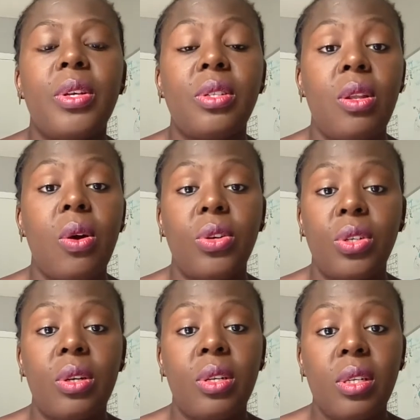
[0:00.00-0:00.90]

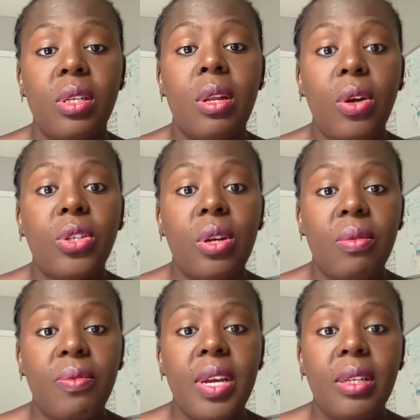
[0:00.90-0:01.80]

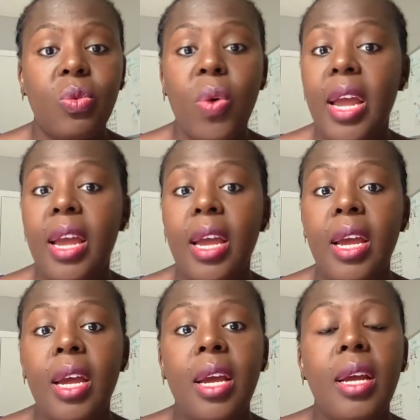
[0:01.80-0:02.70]
seduction phase, where
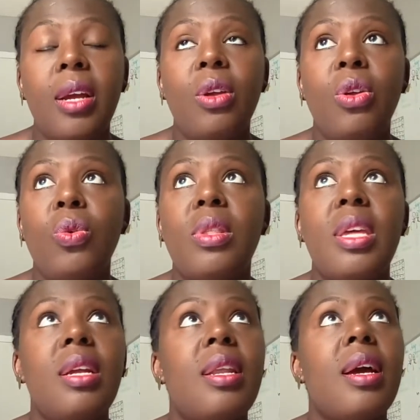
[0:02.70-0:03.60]
you
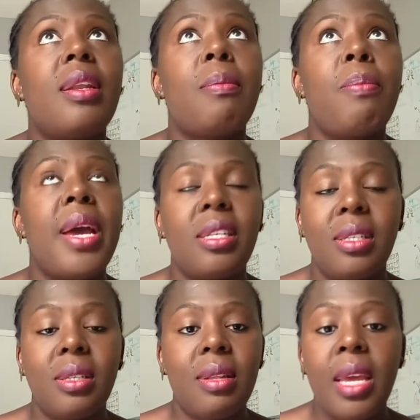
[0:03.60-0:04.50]
think they are the
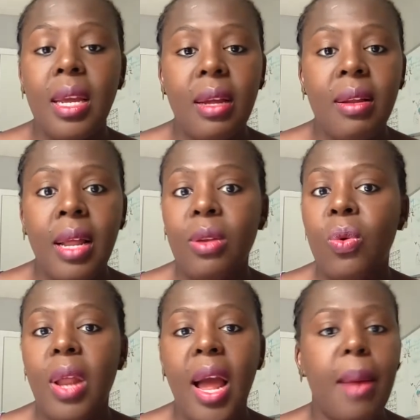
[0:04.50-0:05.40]
best thing that
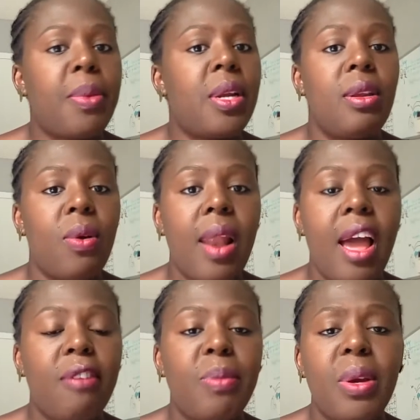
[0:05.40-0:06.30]
could happen in your
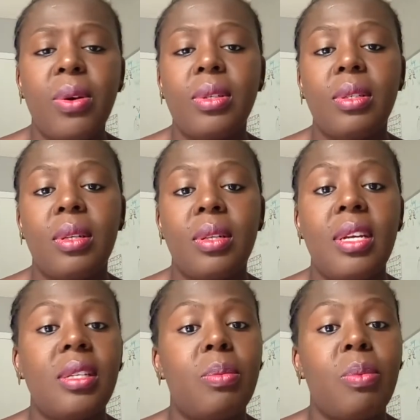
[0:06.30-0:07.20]
life, because
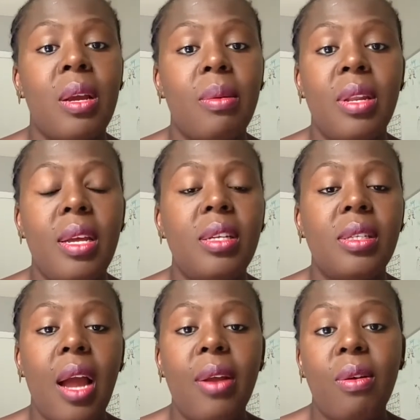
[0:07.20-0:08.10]

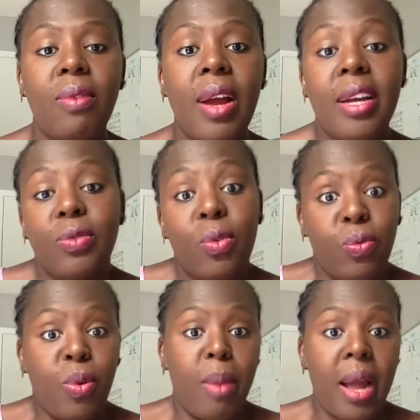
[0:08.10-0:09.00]
these kind of guys,
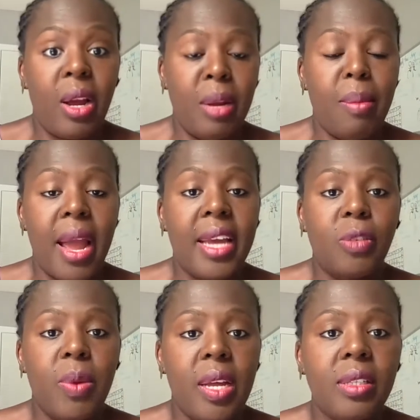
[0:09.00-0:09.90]
for my in my
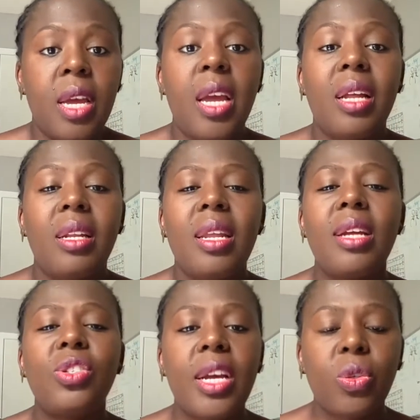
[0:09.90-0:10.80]
experience,
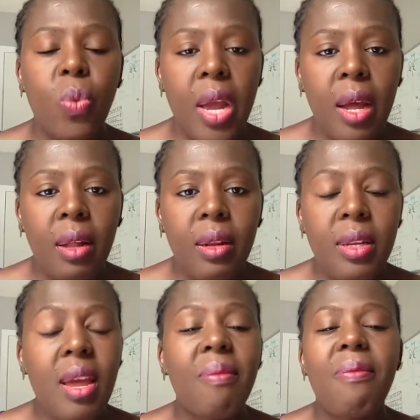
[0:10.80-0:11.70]
they dress well,
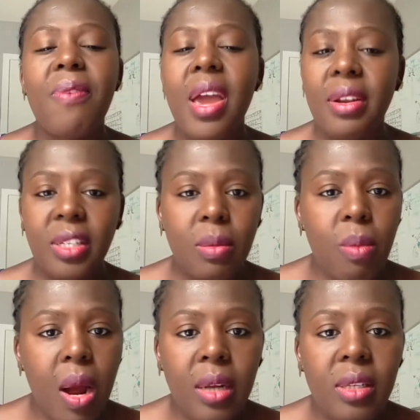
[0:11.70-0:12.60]
they are very
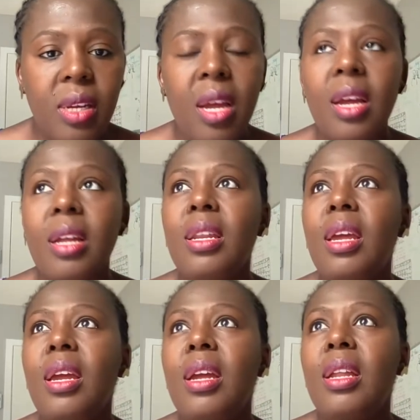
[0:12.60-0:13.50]
smart,
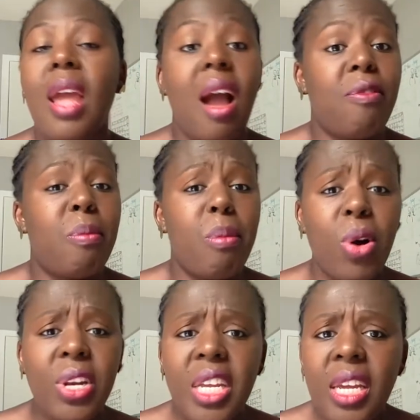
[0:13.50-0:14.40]
they have
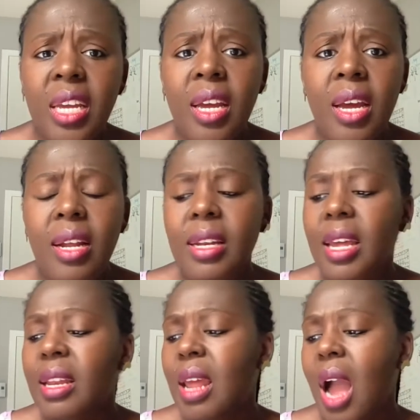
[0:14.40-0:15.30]
money,
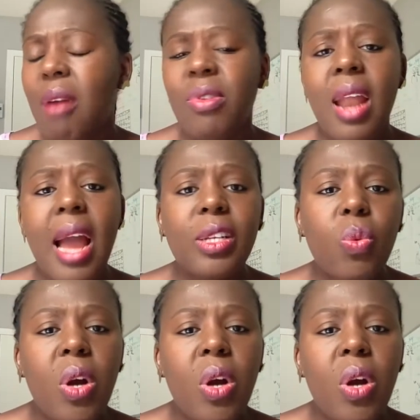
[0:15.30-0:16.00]
they have nice